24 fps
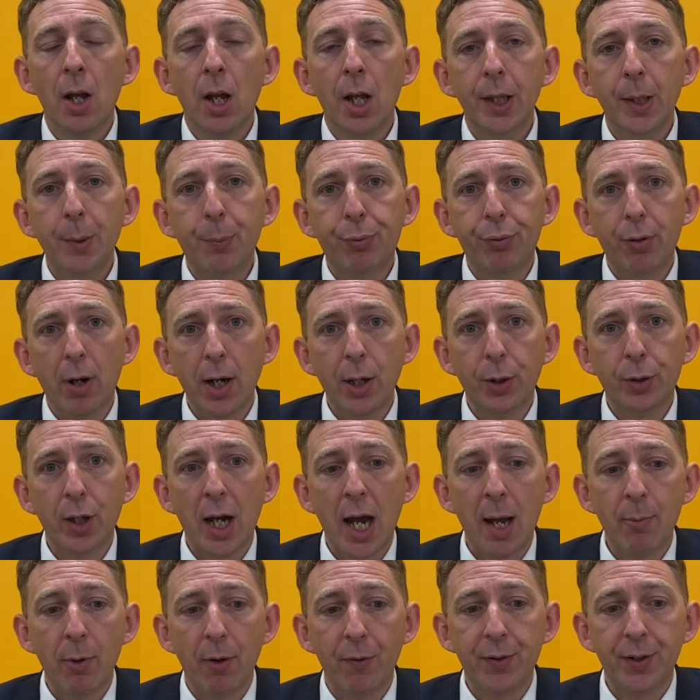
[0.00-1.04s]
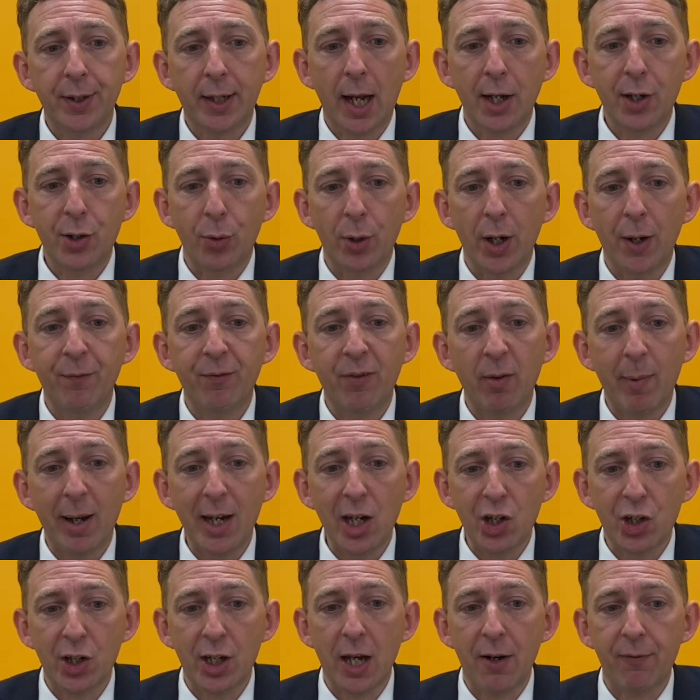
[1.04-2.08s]
The programme of scheduled
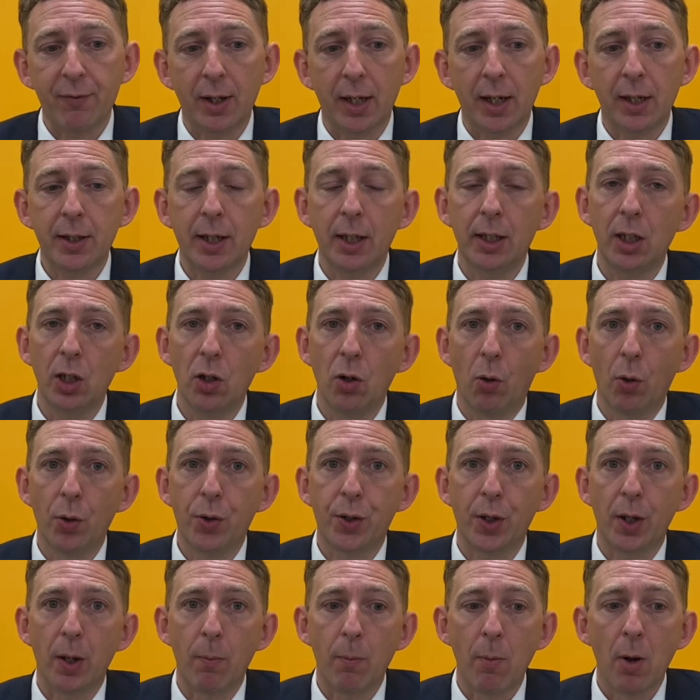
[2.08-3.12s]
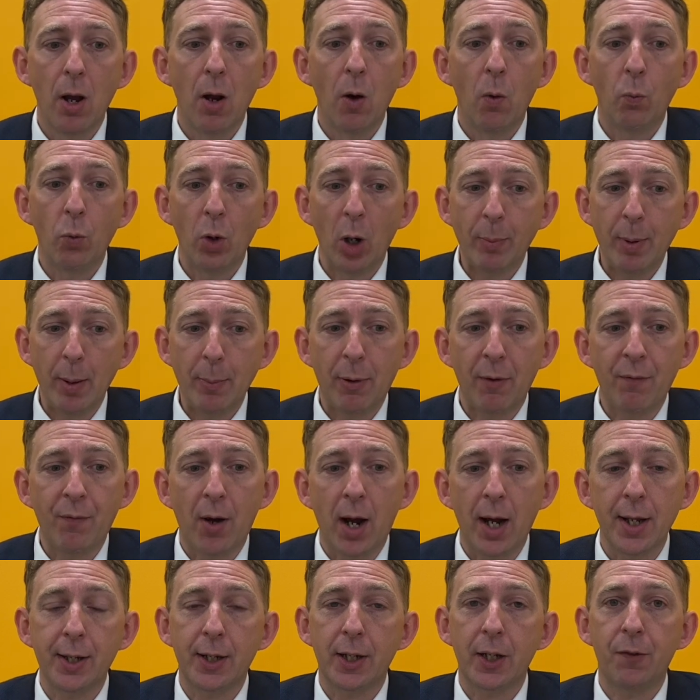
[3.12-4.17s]
information evenings in the autumn will be
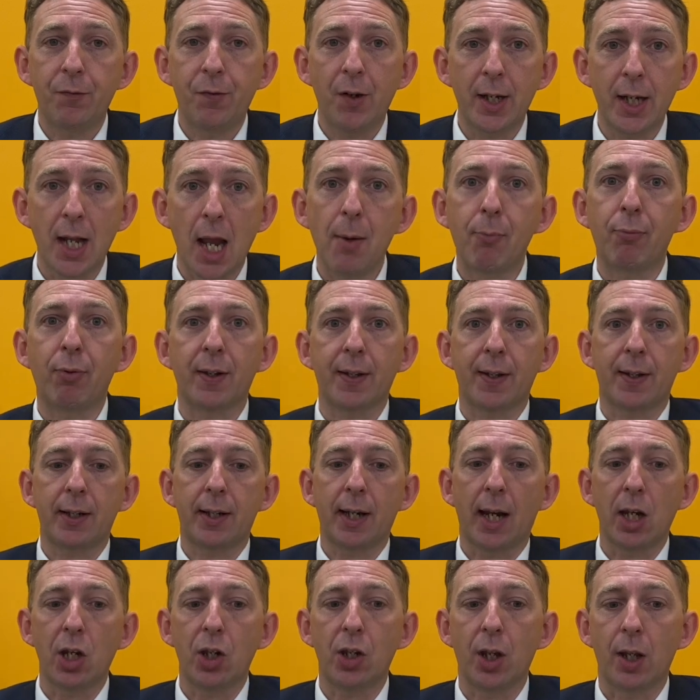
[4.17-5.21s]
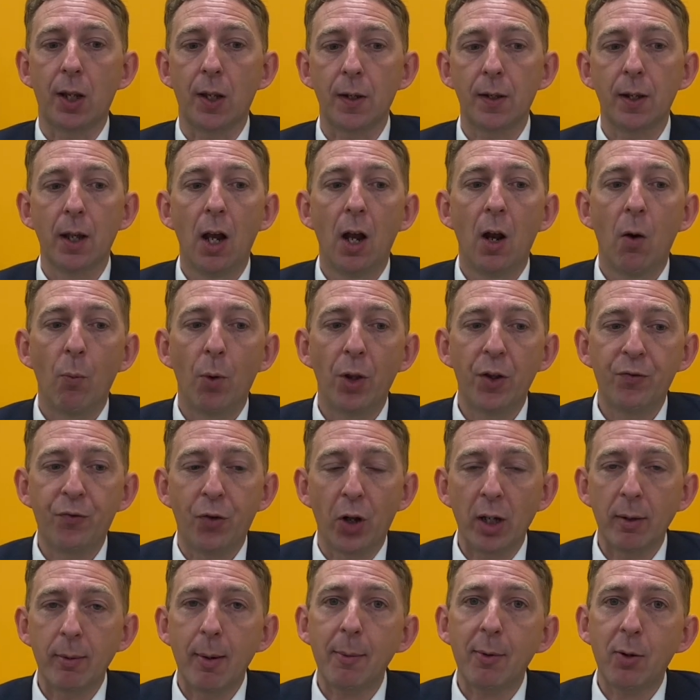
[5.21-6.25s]
provided as video presentations with
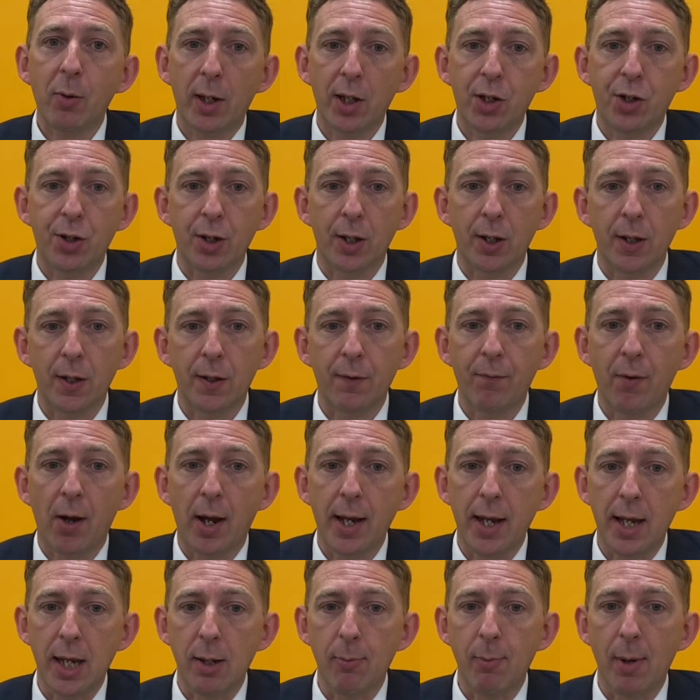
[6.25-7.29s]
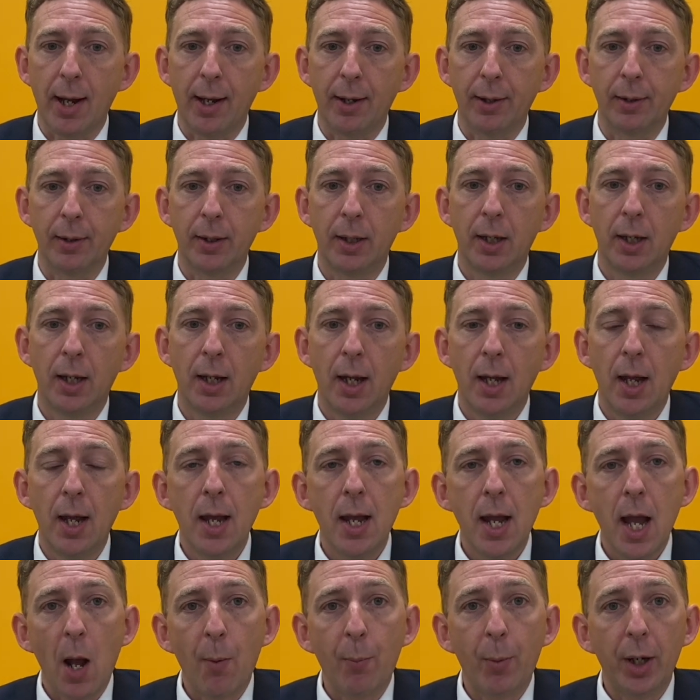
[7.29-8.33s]
follow-up questions via email.
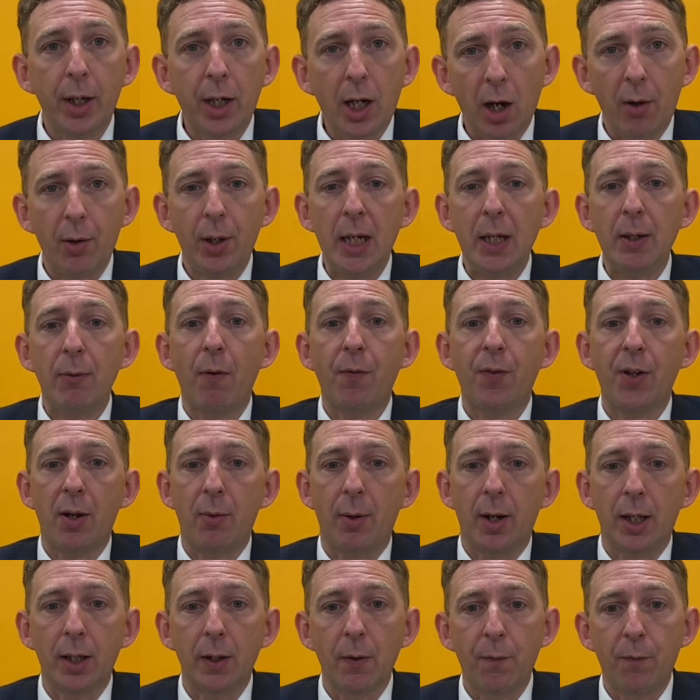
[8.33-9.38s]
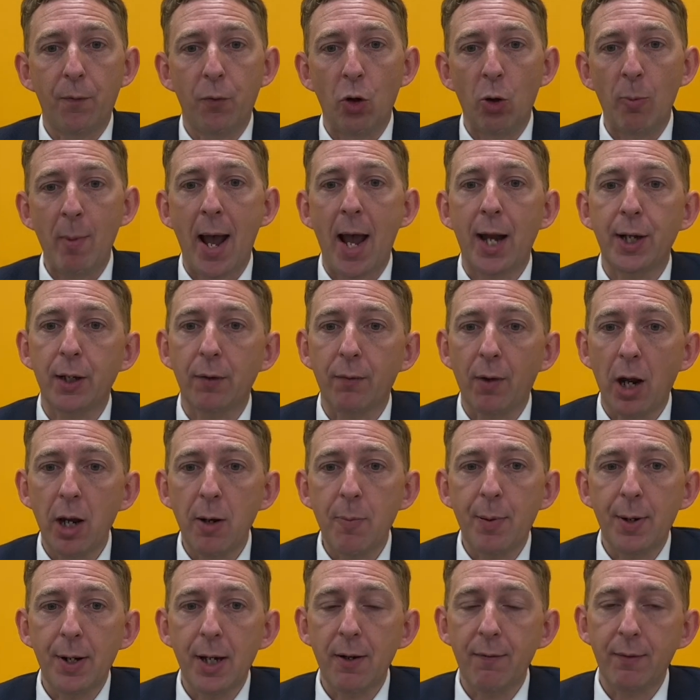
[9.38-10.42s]
And we're currently reviewing the format of
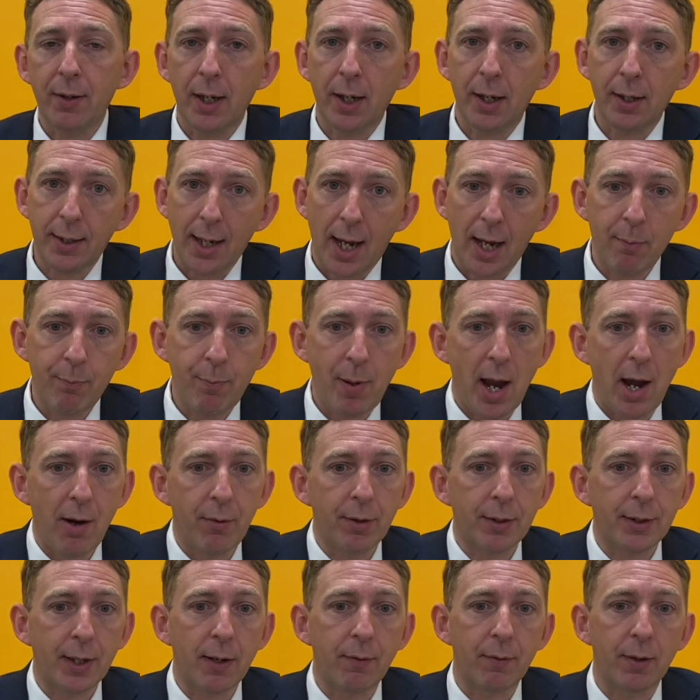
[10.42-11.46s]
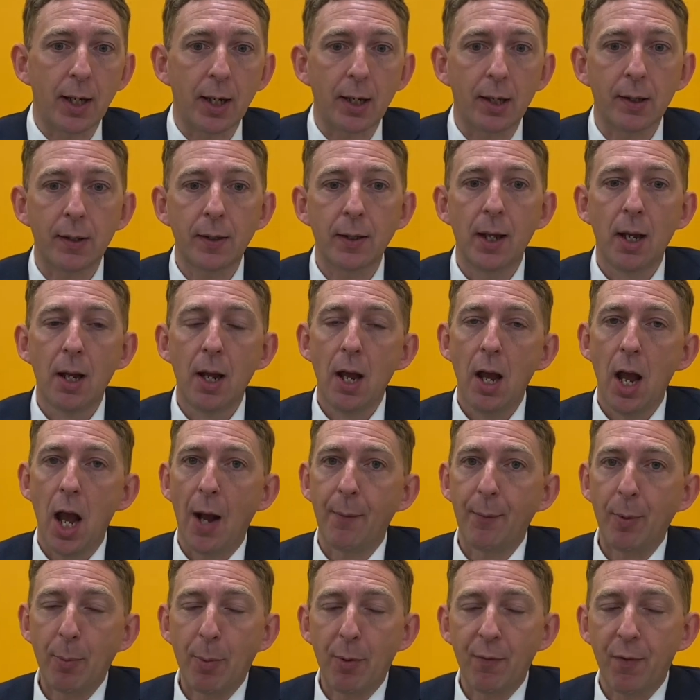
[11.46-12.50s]
open evenings and parents' evenings,
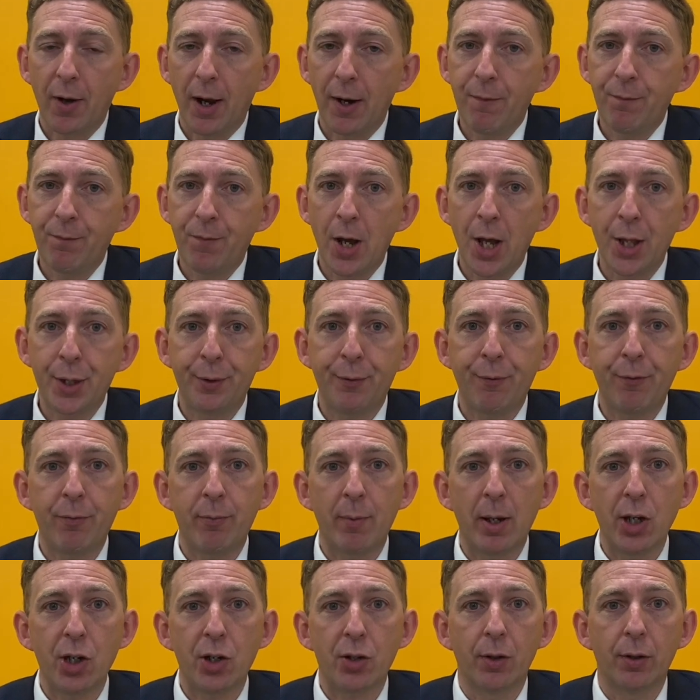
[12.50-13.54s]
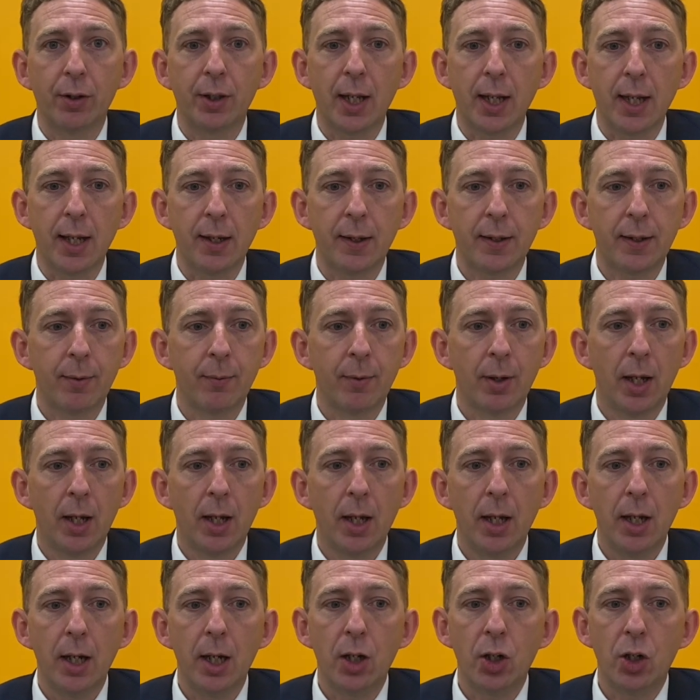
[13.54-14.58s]
and will provide further information on these
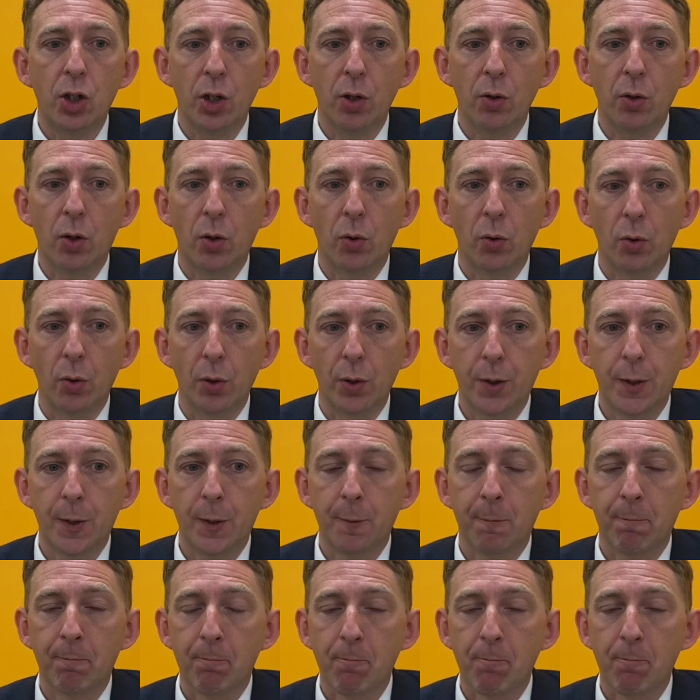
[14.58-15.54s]
in due course.